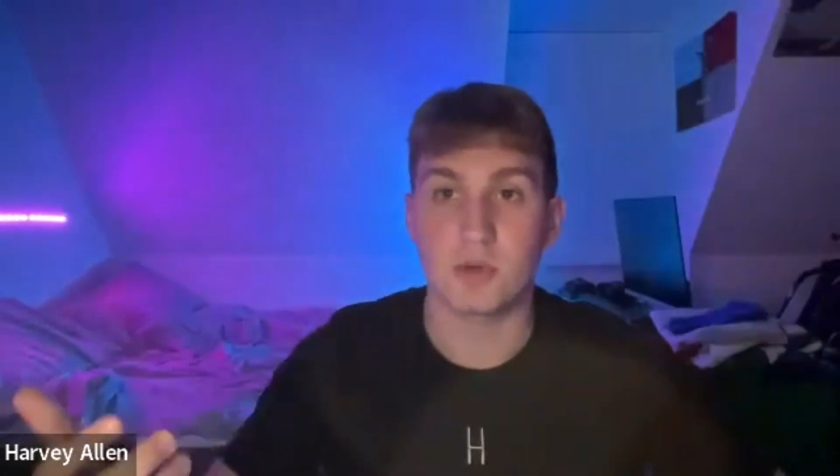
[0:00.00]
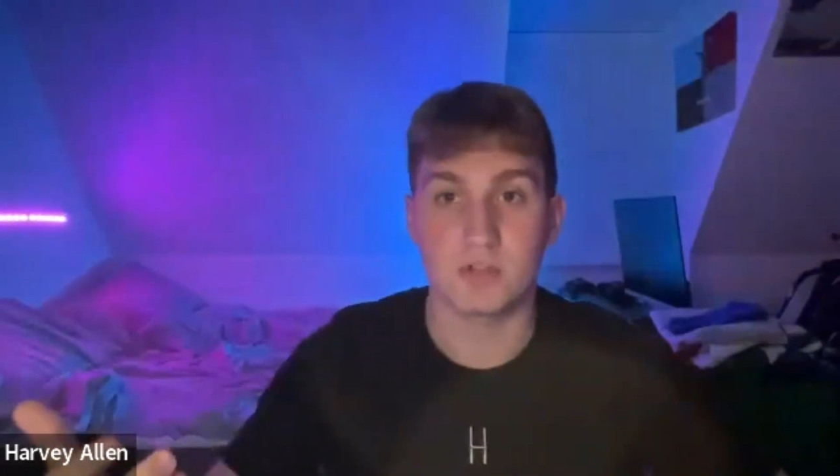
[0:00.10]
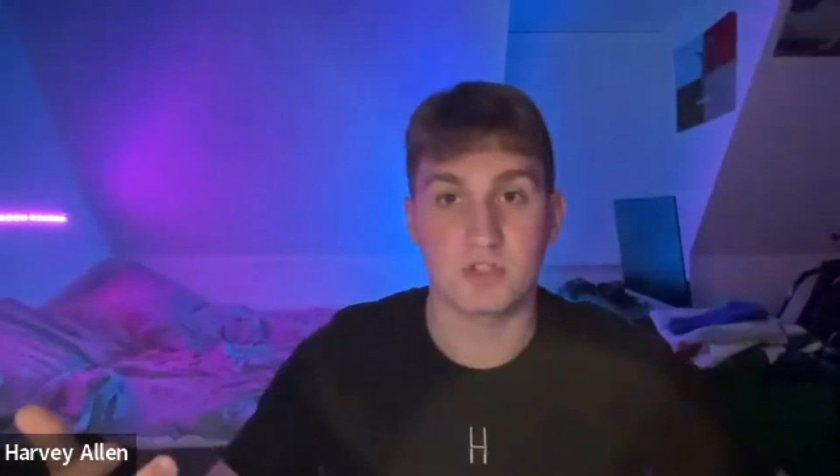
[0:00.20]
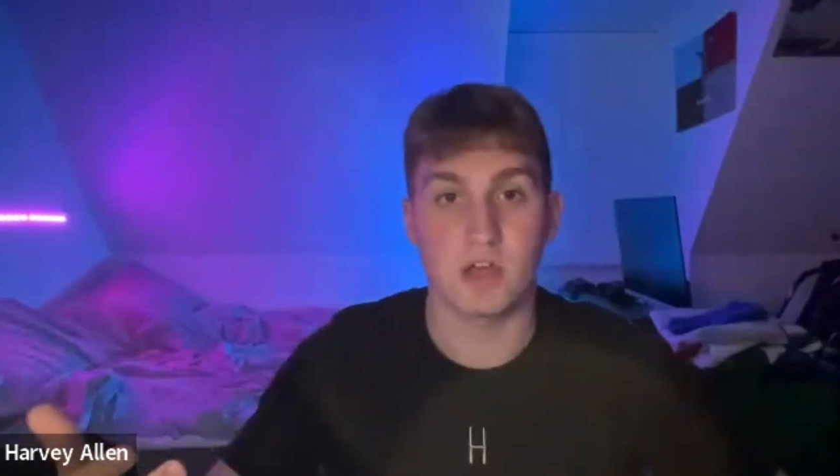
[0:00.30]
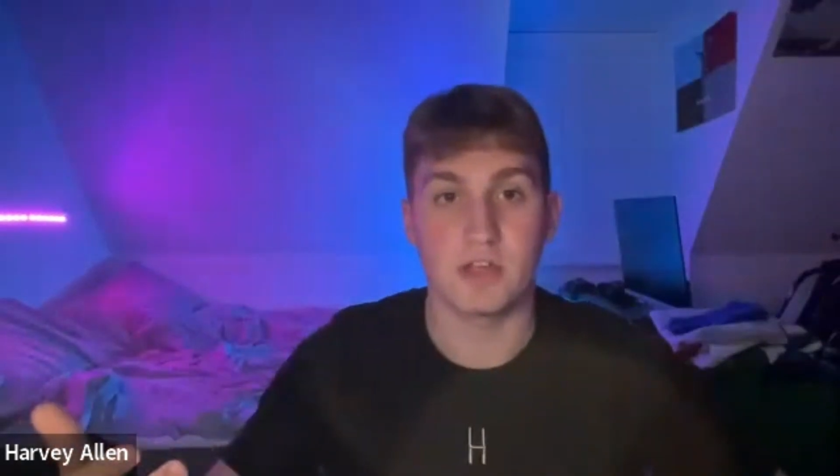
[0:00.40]

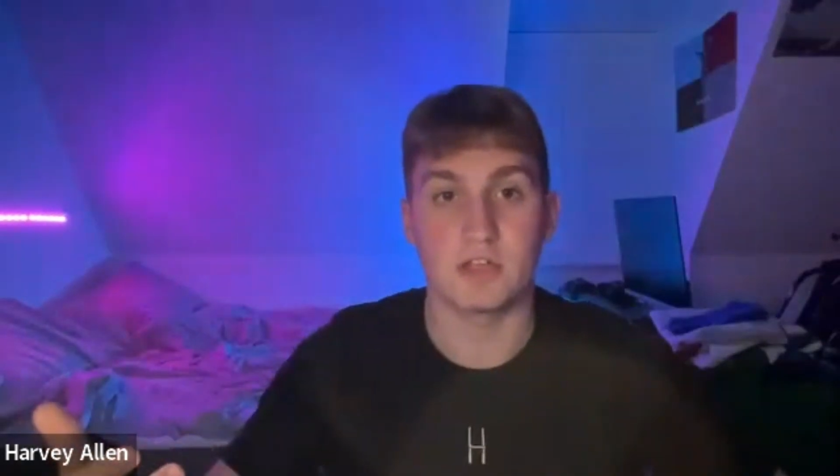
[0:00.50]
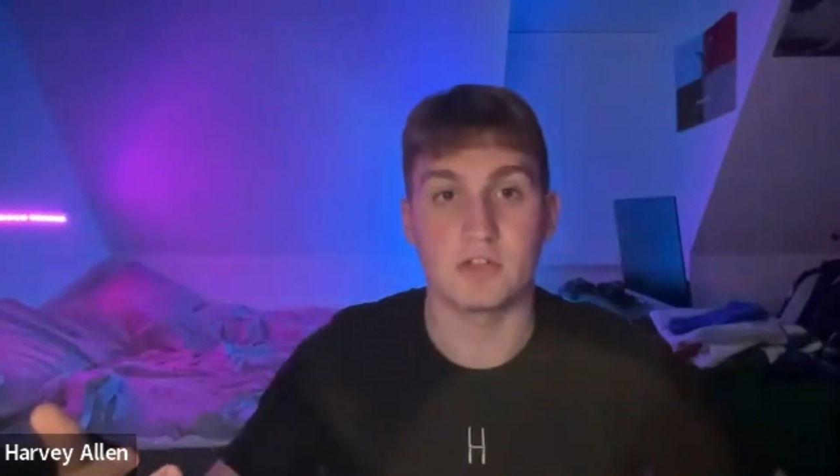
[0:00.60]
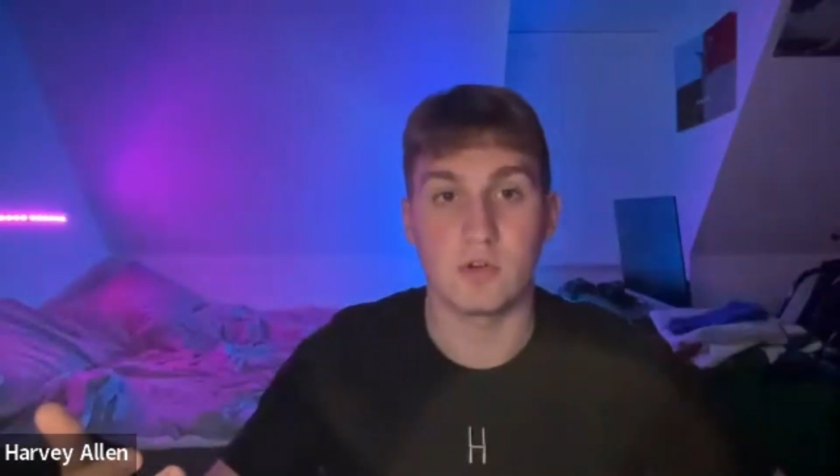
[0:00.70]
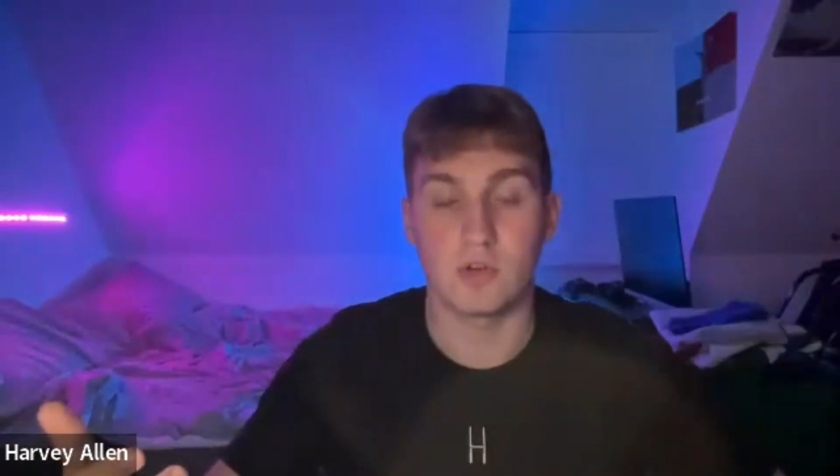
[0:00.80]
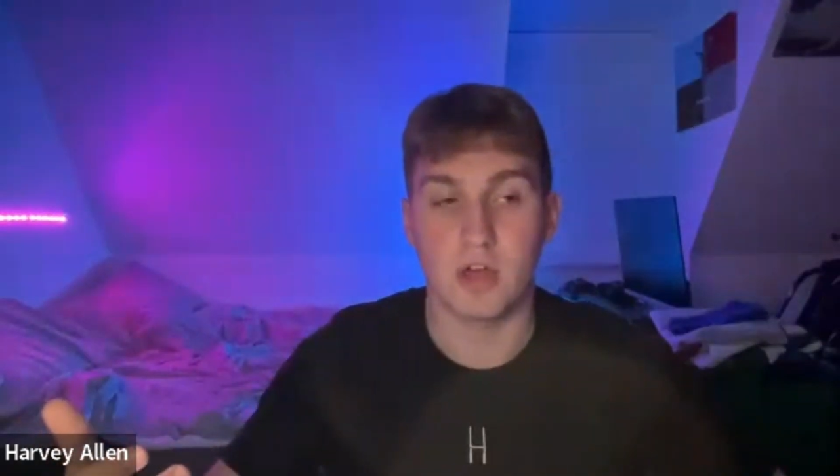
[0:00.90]

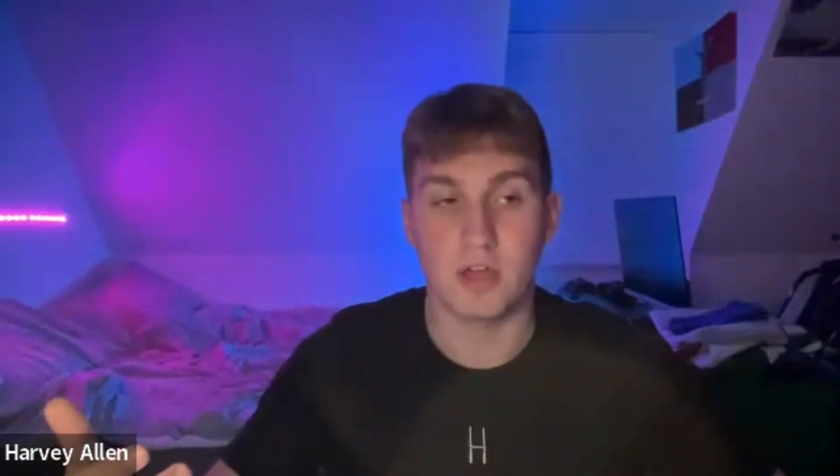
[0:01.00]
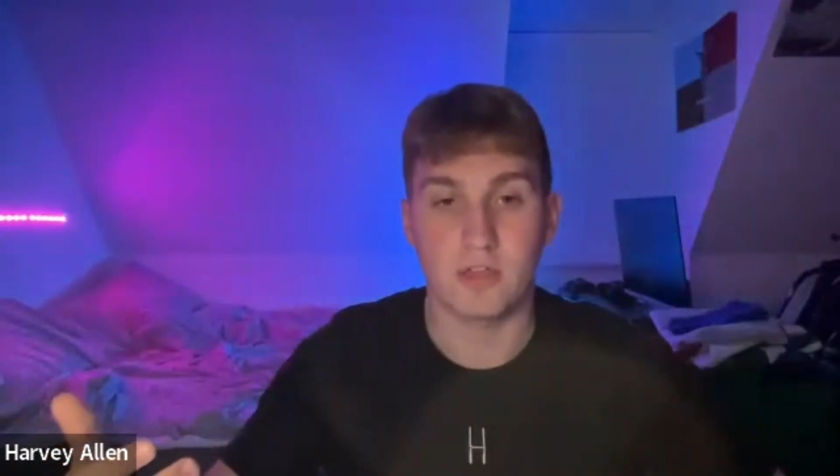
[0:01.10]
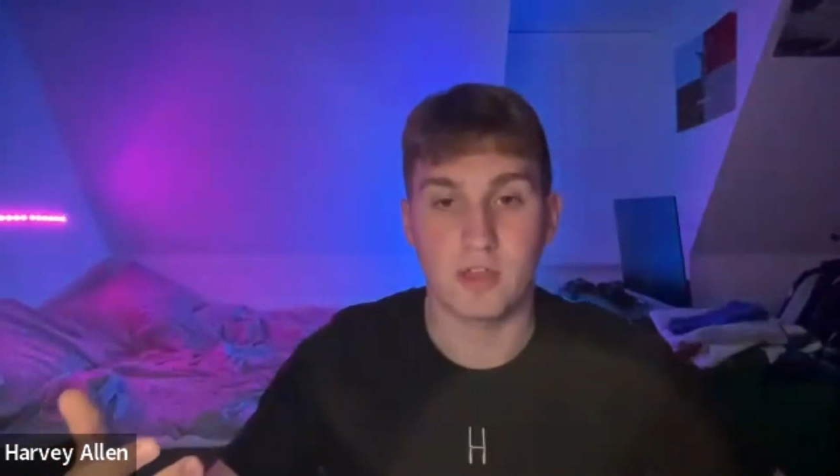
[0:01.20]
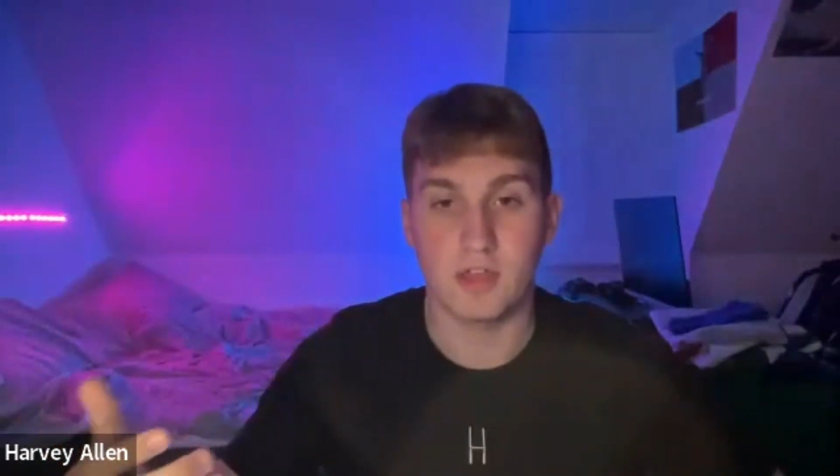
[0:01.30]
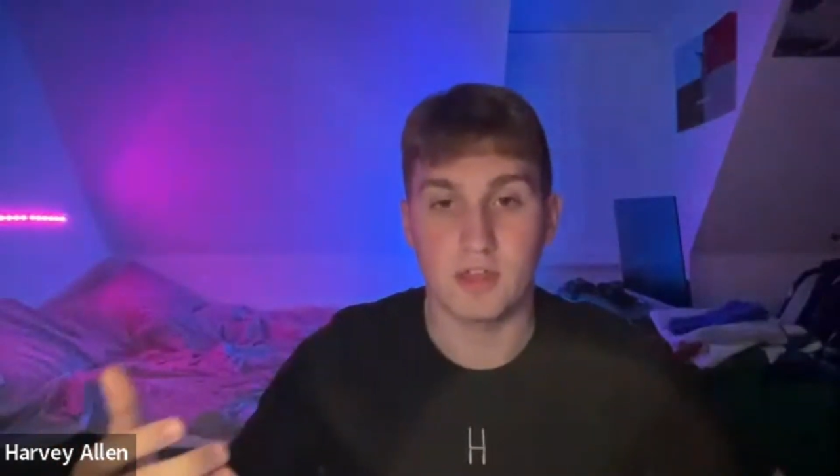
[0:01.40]
coinciding, not like
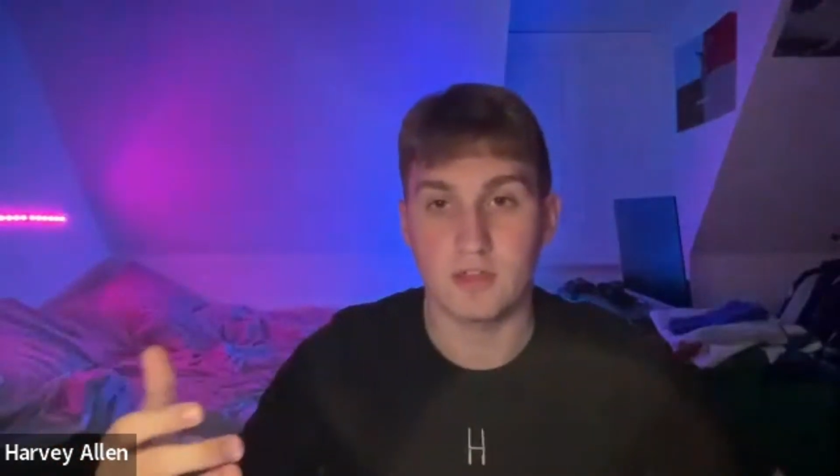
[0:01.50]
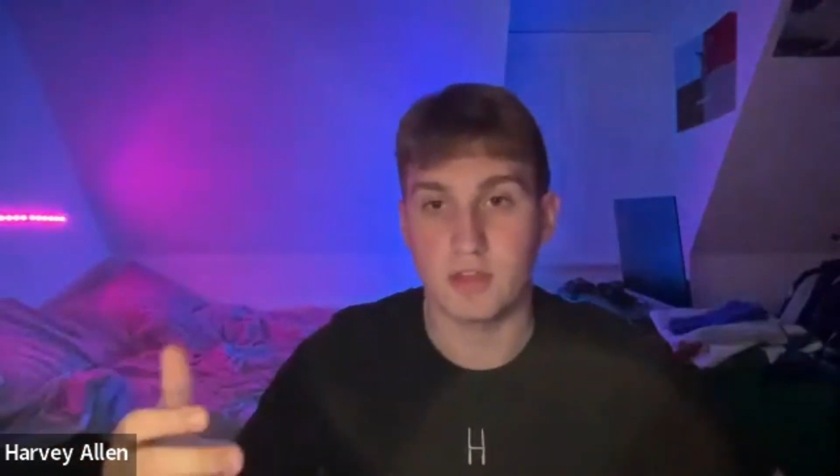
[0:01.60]
the,